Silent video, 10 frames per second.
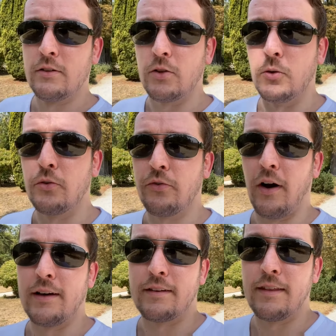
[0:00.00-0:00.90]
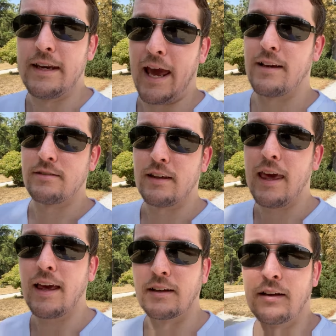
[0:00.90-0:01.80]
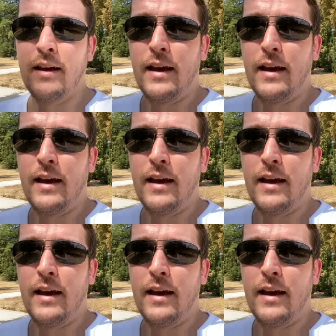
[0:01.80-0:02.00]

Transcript: to find the next king.